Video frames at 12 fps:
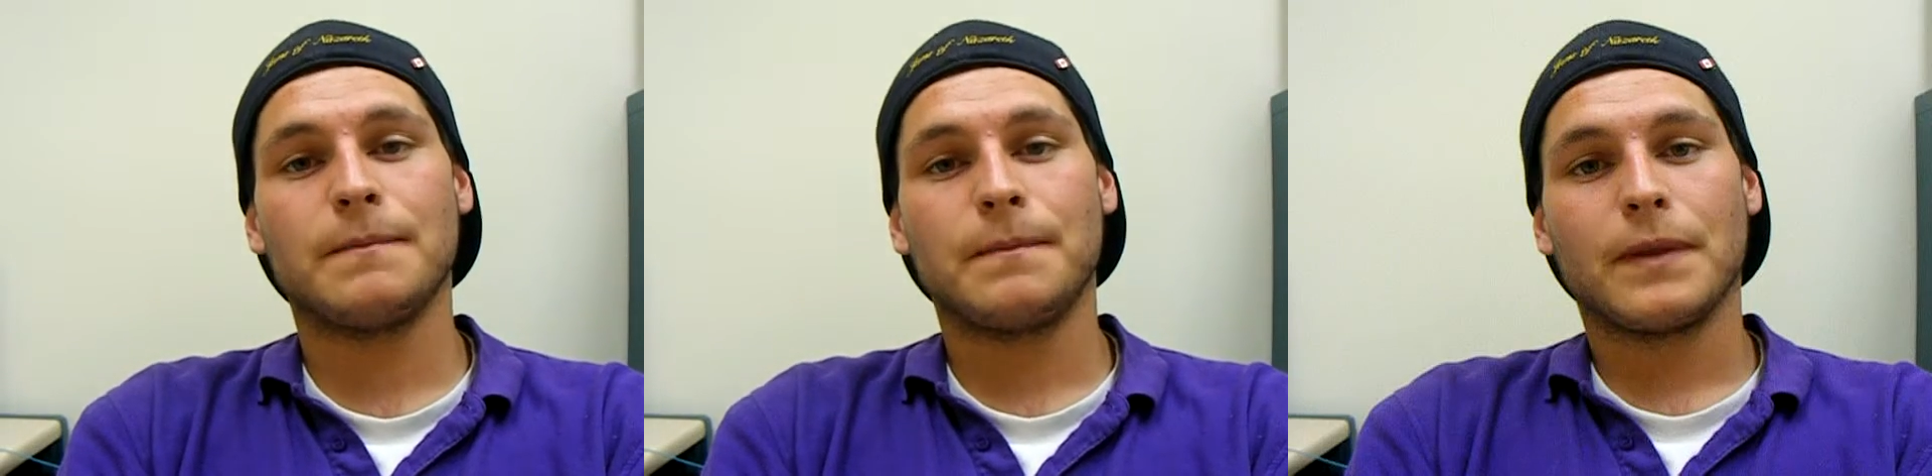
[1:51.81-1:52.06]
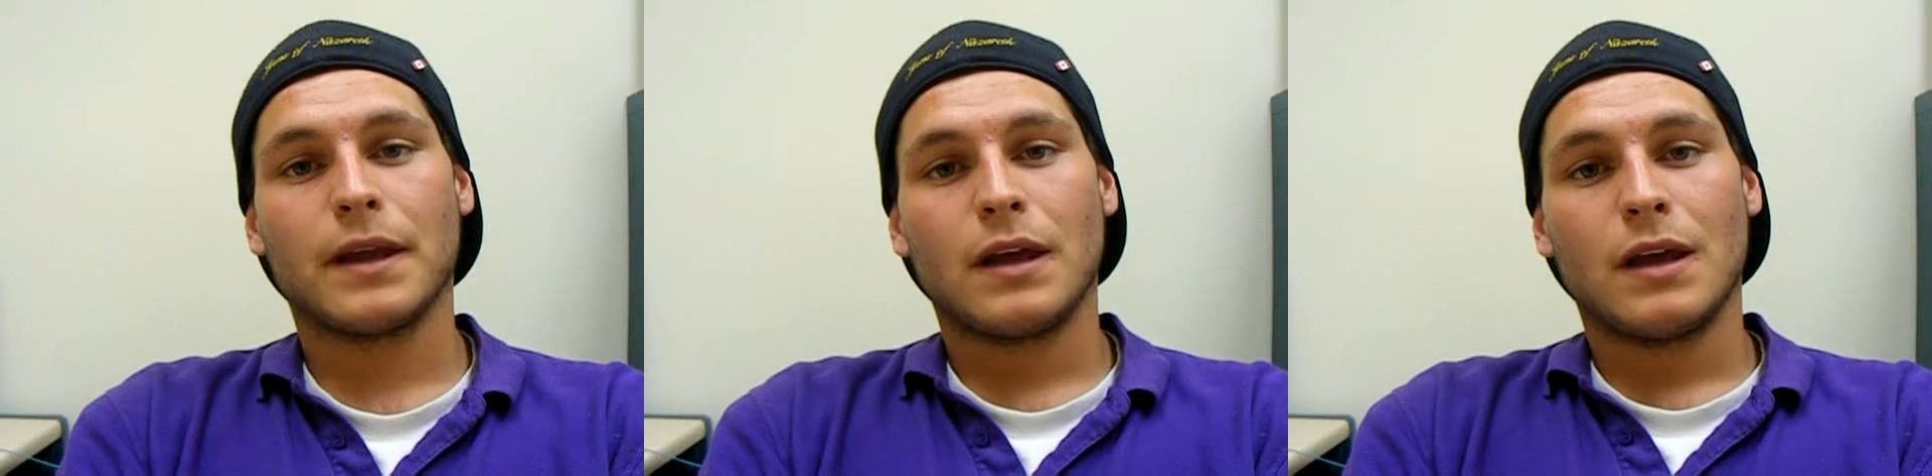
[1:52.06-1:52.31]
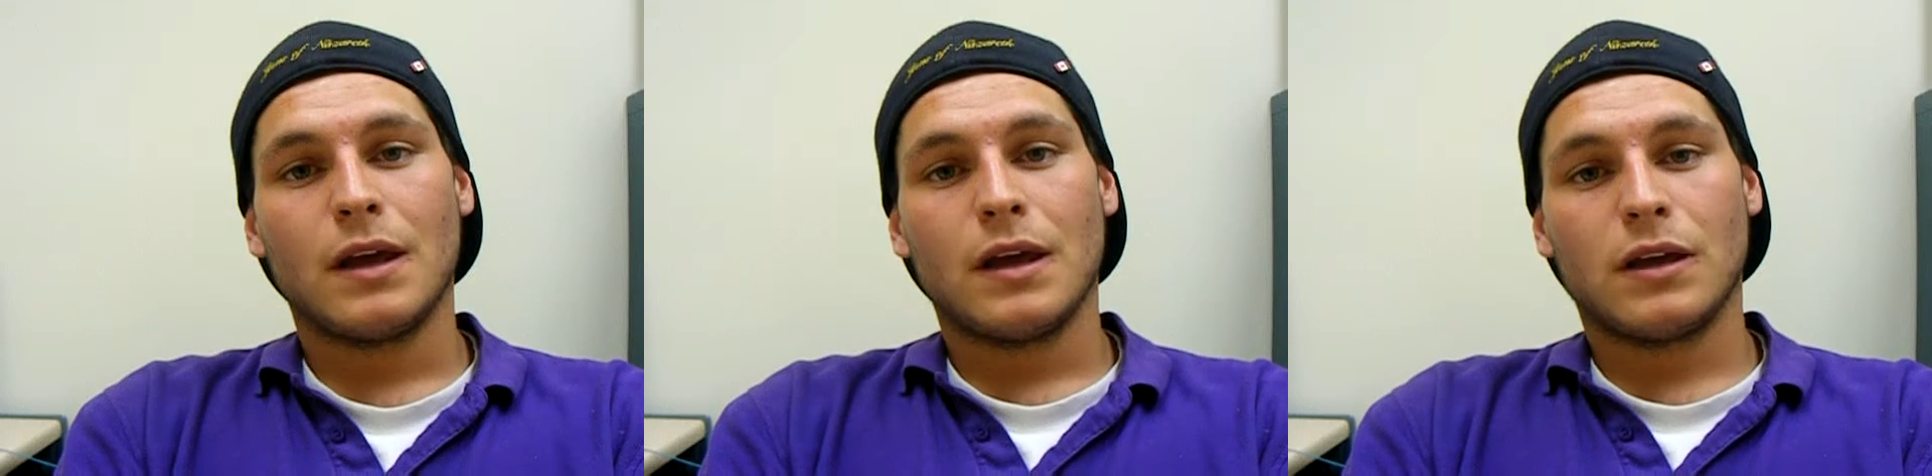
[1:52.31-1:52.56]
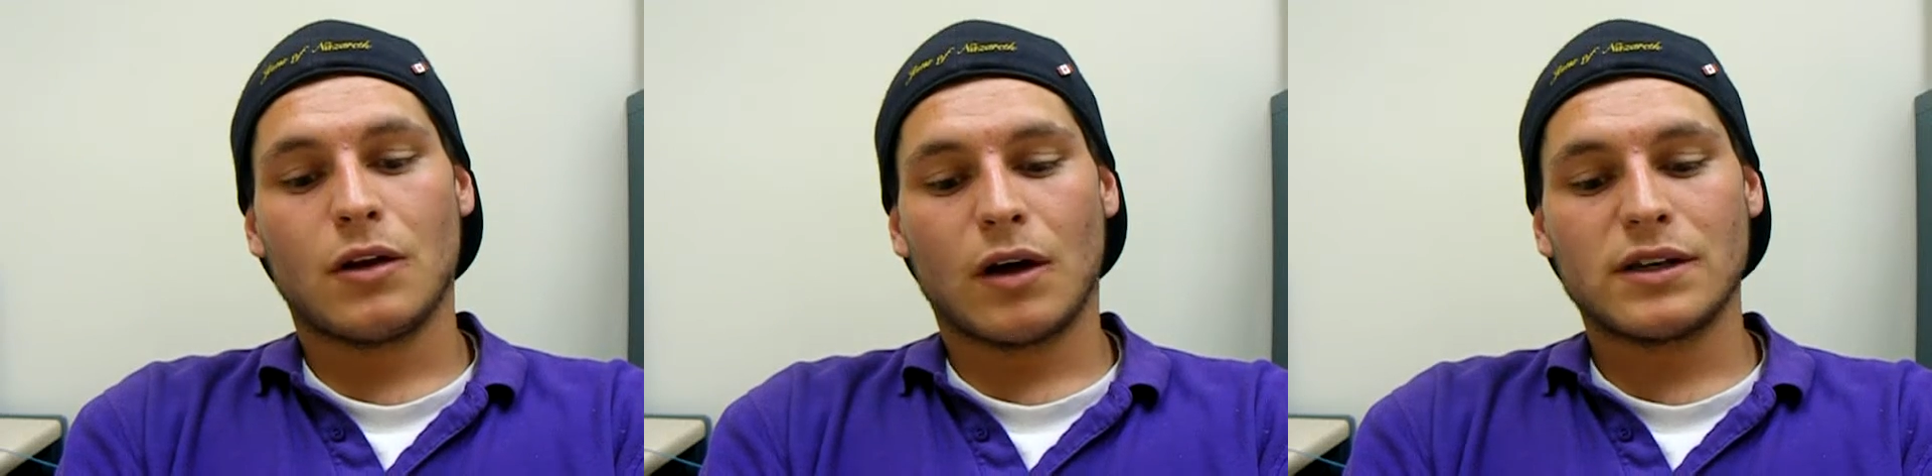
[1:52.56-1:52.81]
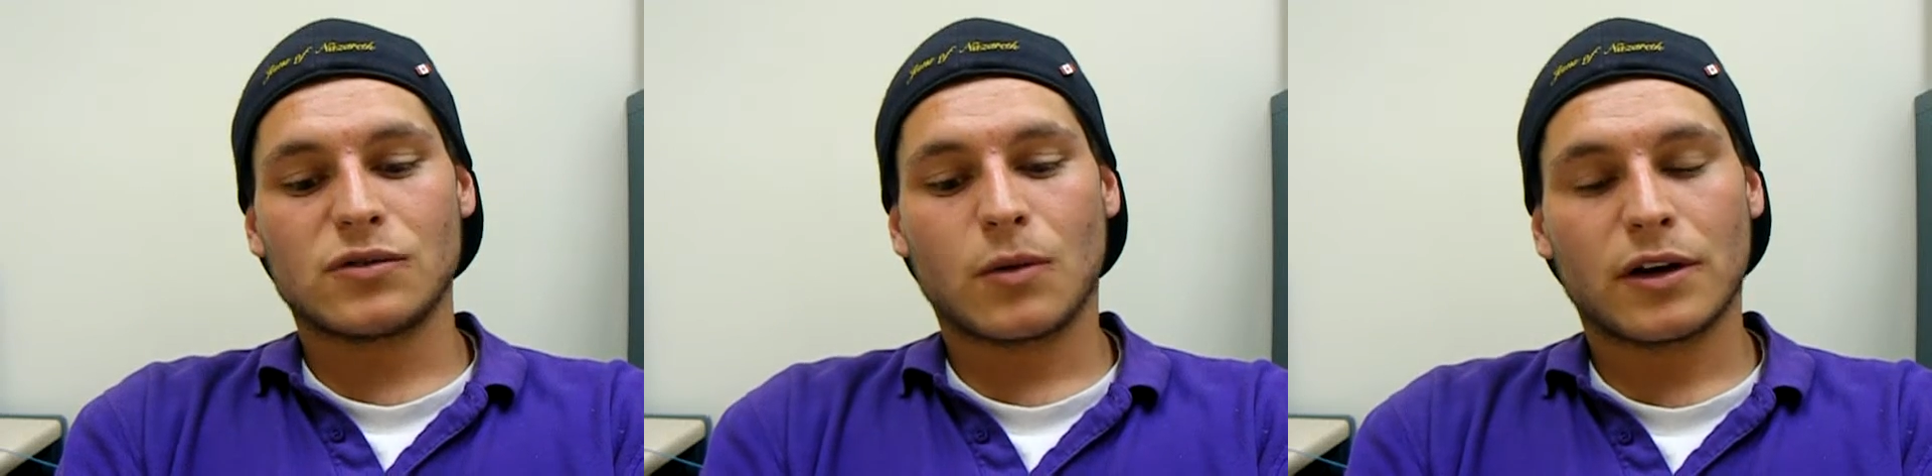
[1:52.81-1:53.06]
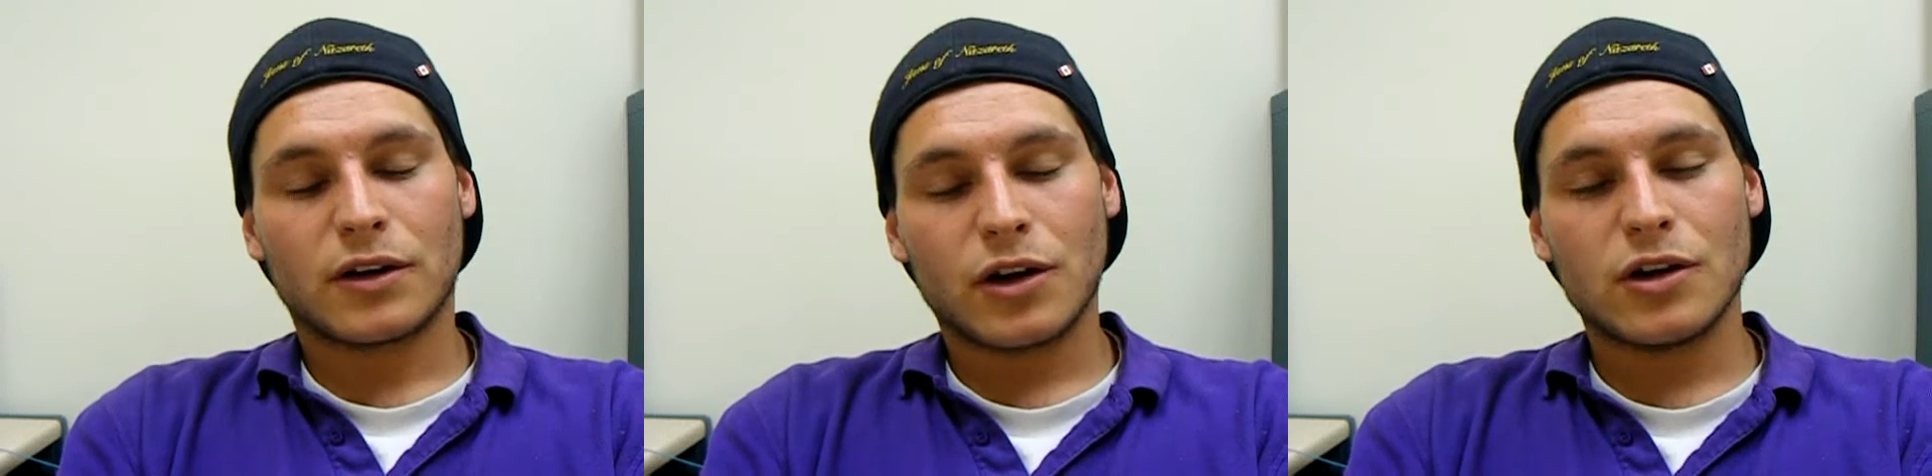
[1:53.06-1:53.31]
And, you know, I
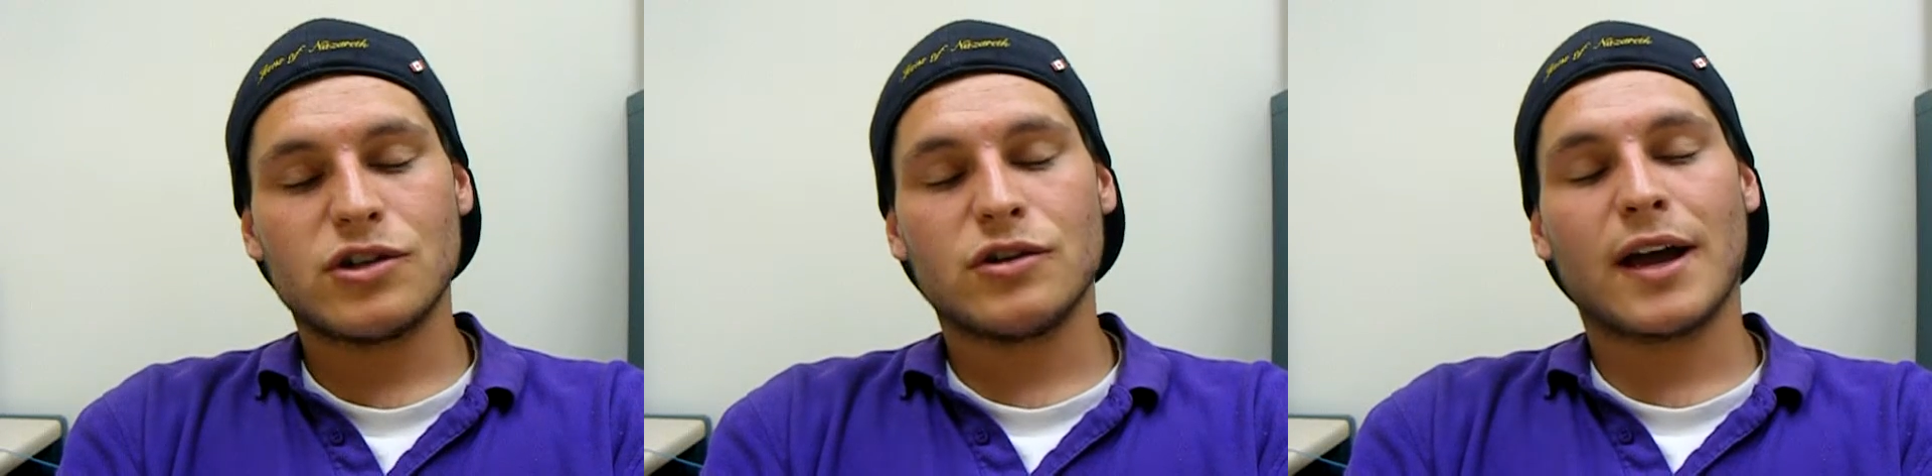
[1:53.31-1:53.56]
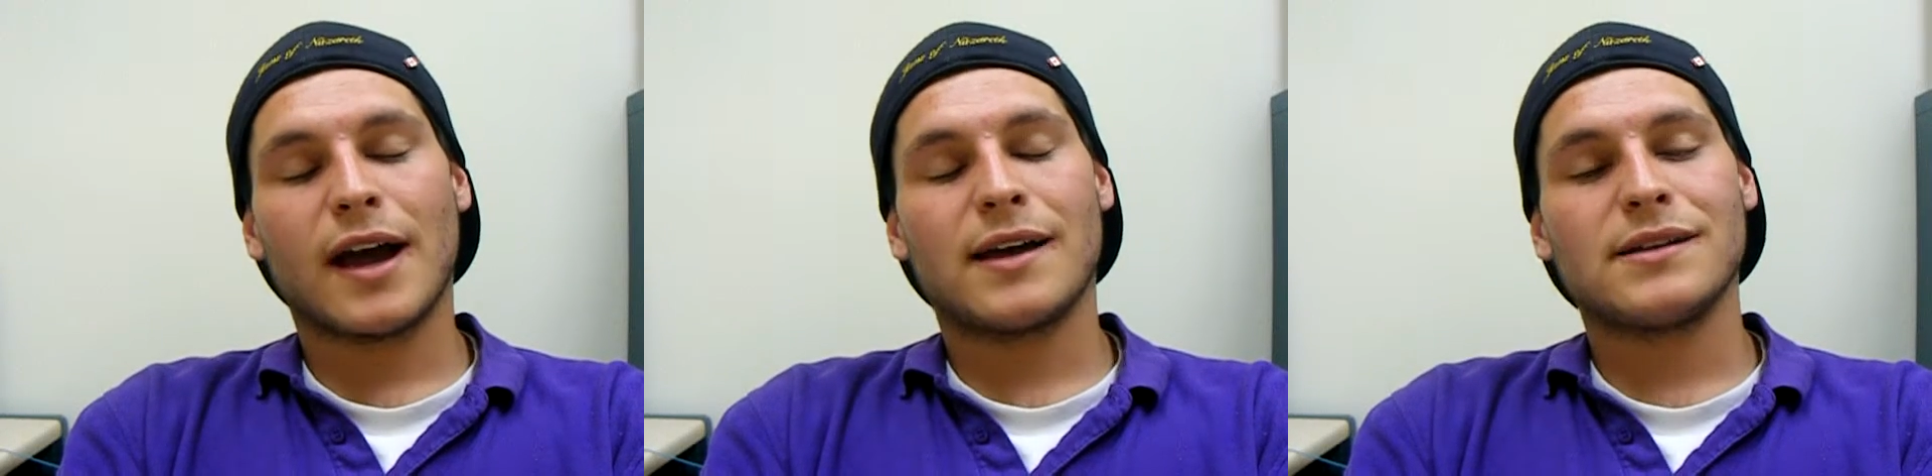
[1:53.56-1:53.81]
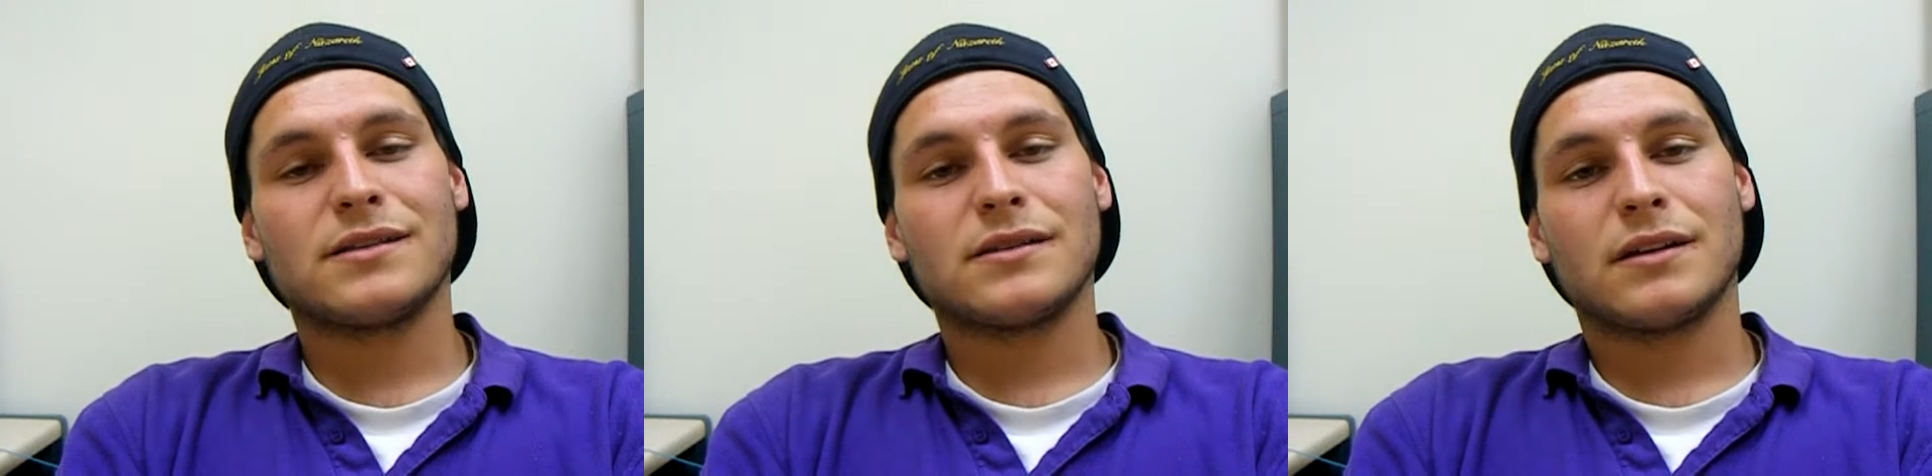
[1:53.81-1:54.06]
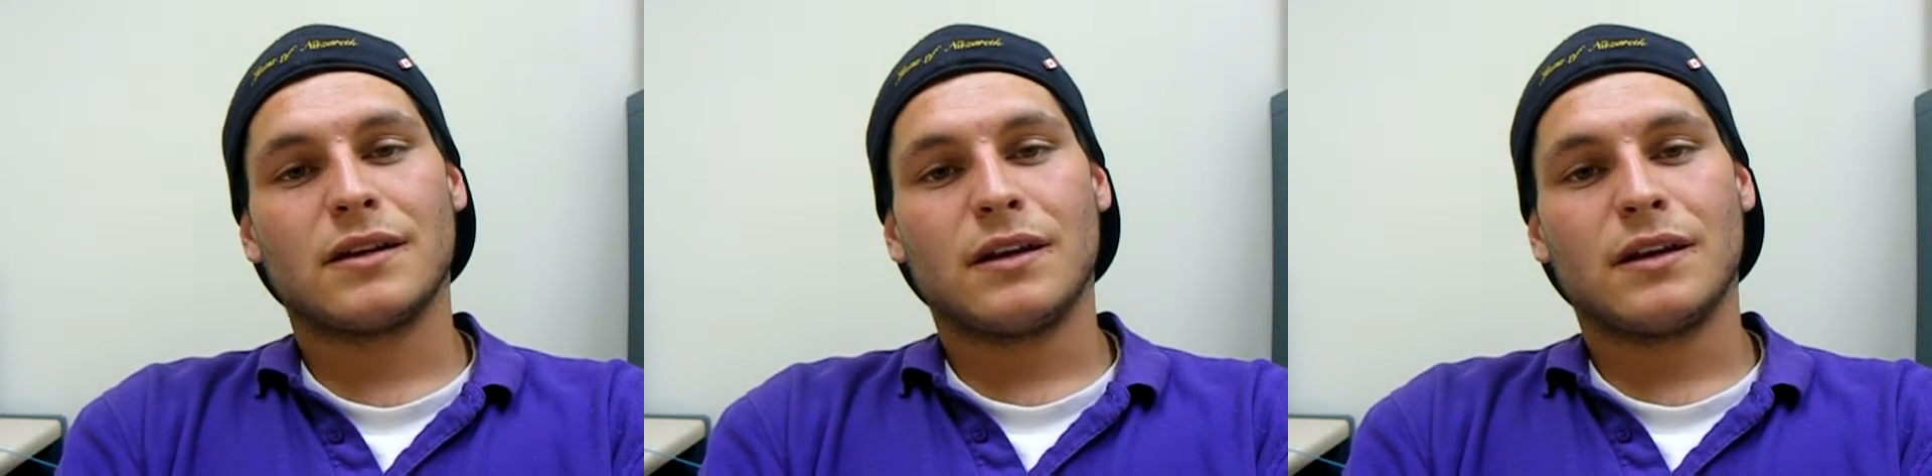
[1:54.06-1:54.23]
just want to encourage you guys,